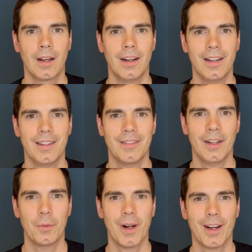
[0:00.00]
Hi
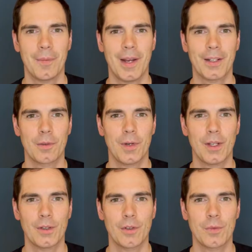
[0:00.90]
and welcome back to my
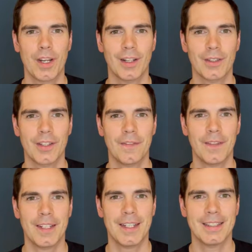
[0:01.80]
YouTube channel
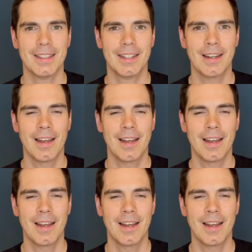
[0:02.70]
Software Testing.